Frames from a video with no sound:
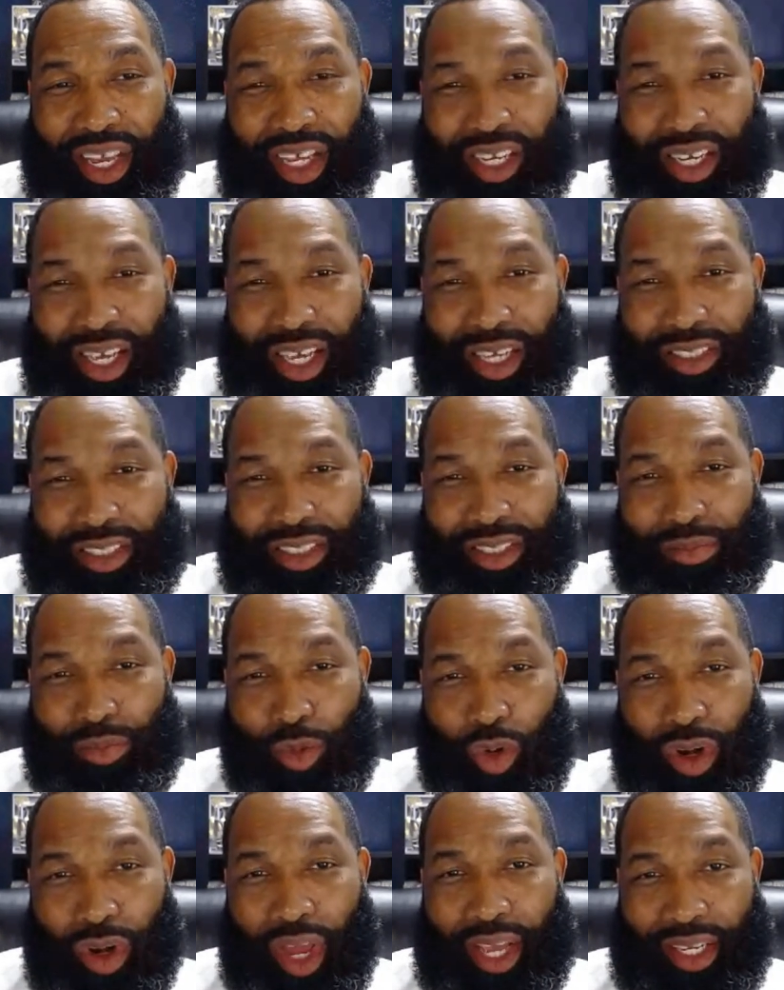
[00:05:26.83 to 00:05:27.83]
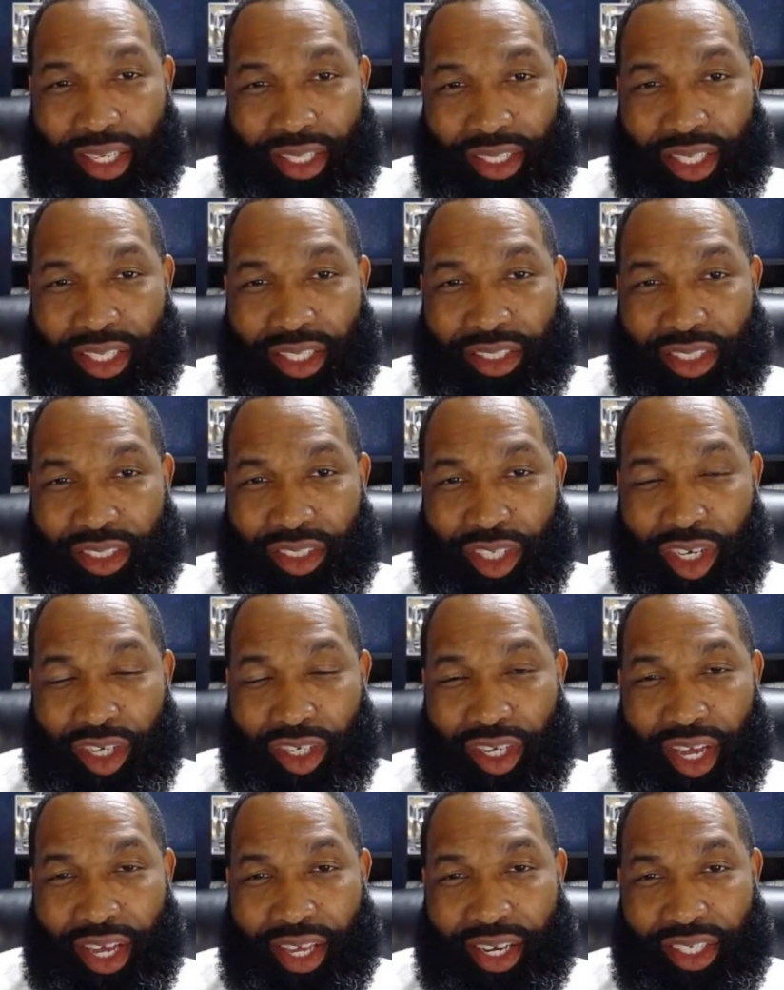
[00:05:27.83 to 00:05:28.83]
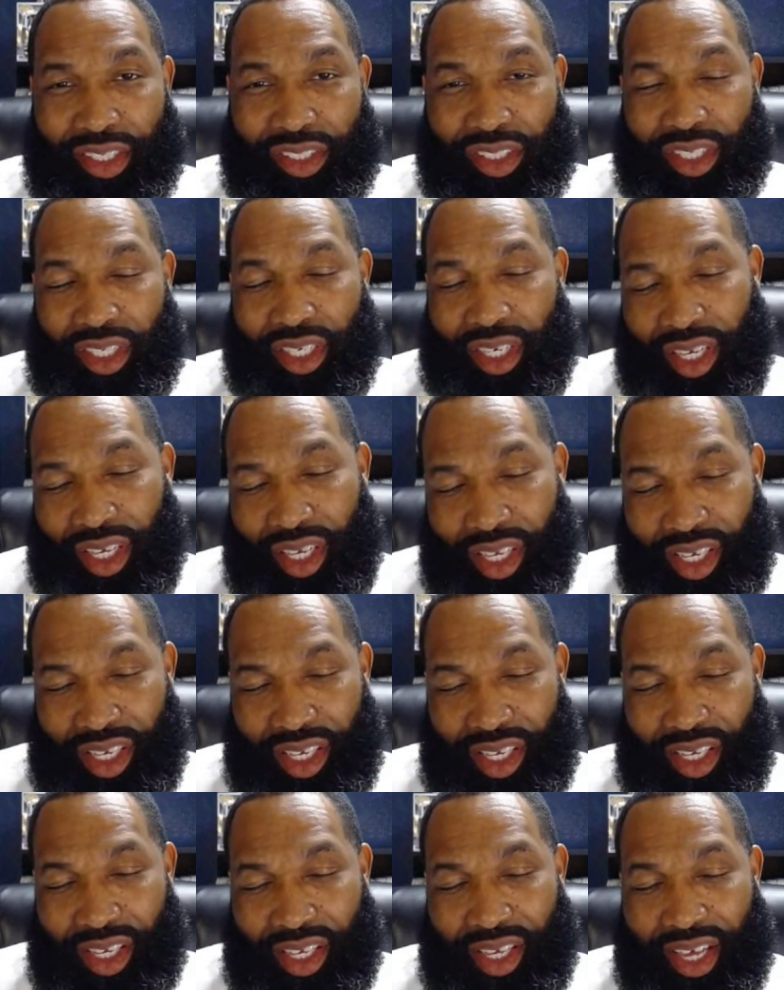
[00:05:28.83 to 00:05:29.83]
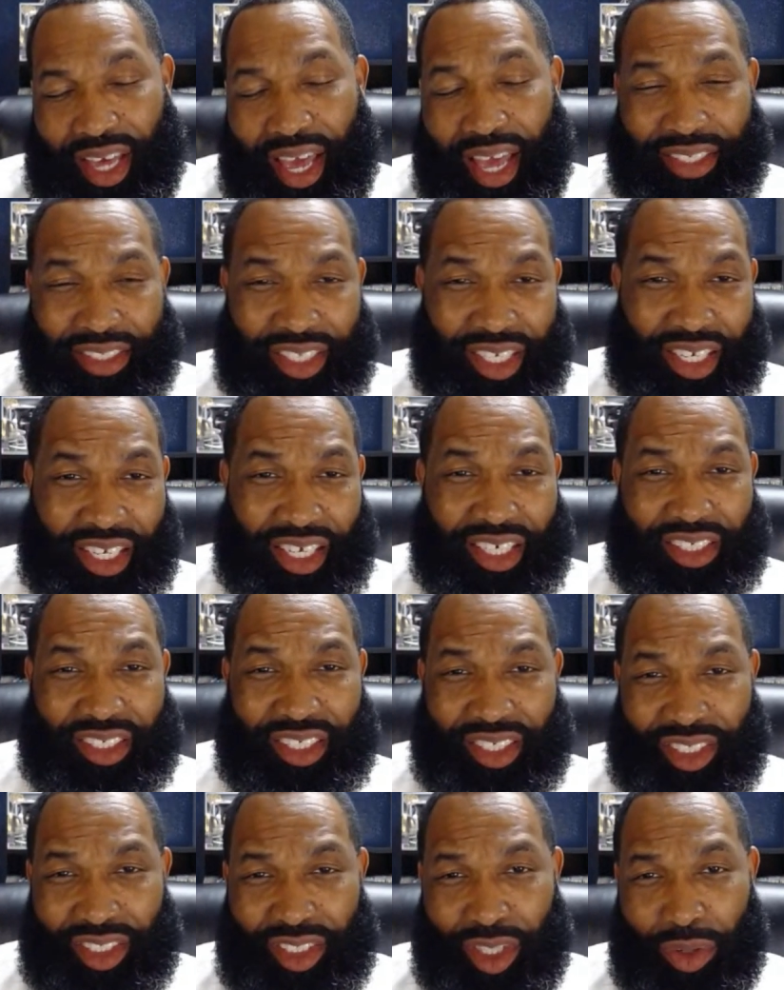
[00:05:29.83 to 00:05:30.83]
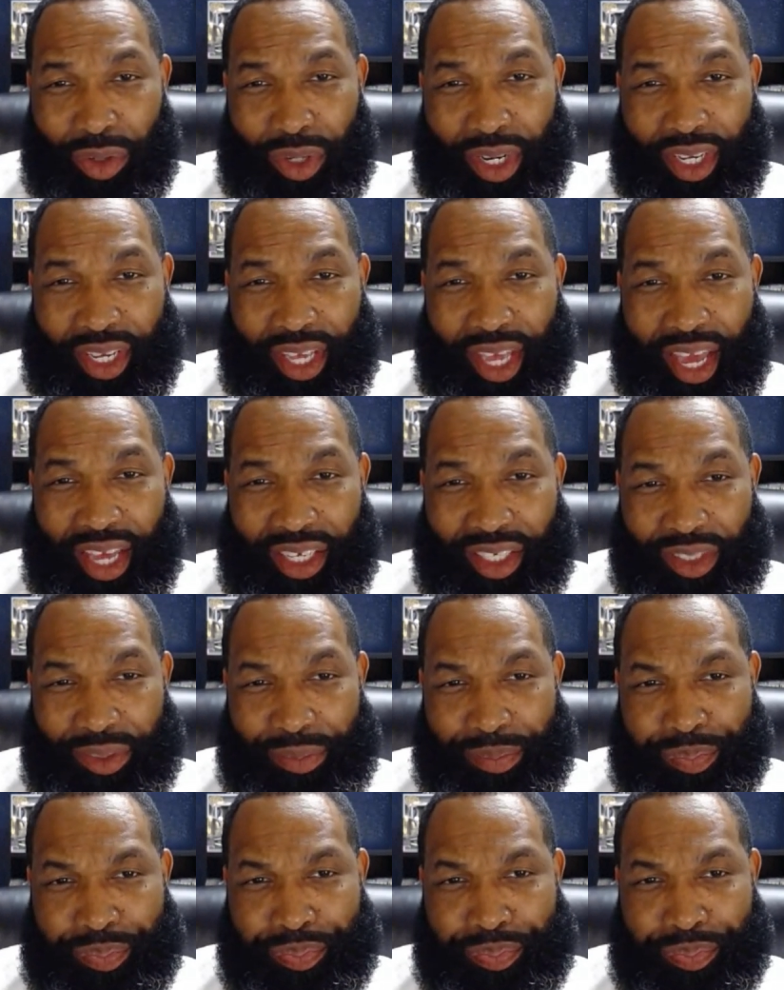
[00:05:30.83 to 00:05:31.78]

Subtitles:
That's more likely these young ladies has kids, and so they kind of